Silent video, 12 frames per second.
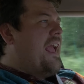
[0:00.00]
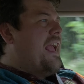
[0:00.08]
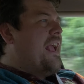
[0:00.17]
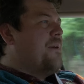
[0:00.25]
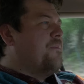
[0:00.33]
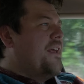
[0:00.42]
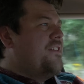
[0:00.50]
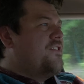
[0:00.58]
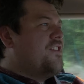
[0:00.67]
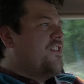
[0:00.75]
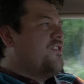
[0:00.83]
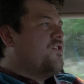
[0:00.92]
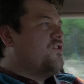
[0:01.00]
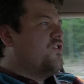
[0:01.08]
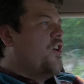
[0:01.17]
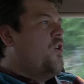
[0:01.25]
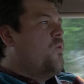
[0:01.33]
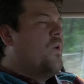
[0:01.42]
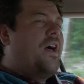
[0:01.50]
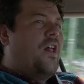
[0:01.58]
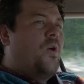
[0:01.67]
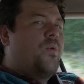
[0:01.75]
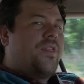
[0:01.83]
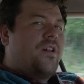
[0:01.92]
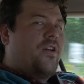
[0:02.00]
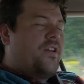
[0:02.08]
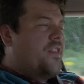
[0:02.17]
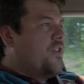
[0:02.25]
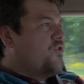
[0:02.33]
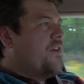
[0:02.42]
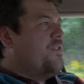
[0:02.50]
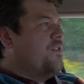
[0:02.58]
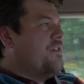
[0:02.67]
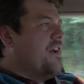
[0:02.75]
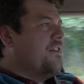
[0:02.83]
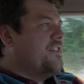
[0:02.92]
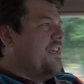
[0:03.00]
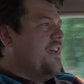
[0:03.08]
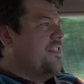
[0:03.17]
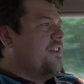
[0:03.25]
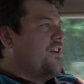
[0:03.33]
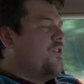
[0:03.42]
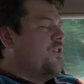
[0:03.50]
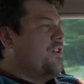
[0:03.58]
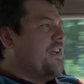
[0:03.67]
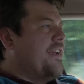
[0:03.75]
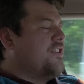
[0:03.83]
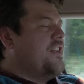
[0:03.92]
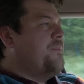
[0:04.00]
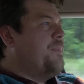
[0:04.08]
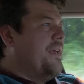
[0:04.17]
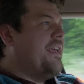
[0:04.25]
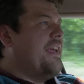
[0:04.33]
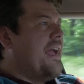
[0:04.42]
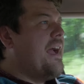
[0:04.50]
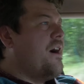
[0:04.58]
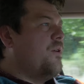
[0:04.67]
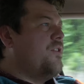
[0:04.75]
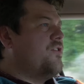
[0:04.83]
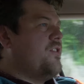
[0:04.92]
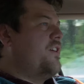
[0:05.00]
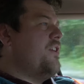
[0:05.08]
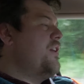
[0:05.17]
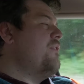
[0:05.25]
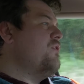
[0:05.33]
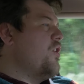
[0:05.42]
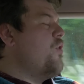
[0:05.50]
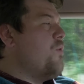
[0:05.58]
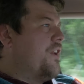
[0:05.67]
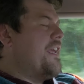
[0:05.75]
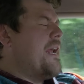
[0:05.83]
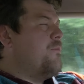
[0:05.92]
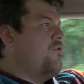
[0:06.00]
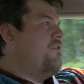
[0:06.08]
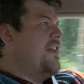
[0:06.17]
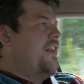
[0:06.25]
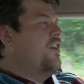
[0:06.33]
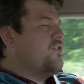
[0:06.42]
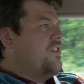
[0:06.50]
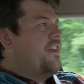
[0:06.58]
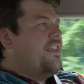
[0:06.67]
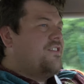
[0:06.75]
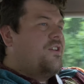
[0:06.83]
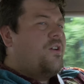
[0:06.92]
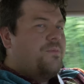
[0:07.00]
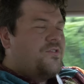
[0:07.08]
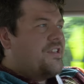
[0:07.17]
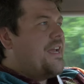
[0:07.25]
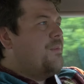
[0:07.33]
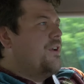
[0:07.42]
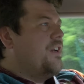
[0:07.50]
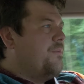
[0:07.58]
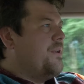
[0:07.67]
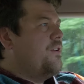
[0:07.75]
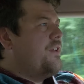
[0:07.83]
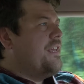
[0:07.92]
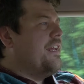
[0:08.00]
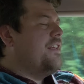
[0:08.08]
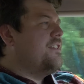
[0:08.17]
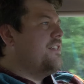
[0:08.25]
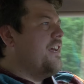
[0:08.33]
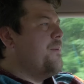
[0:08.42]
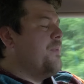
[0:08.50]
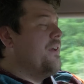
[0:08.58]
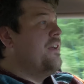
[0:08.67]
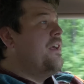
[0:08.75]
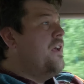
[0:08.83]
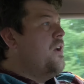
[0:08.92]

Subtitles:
it blends in so well with a lot of the traffic around here that I couldn't actually pick it out. You see, I don't even know what a Camry really looks like. Yes, I know I'm sat in one and I've been looking at it today, but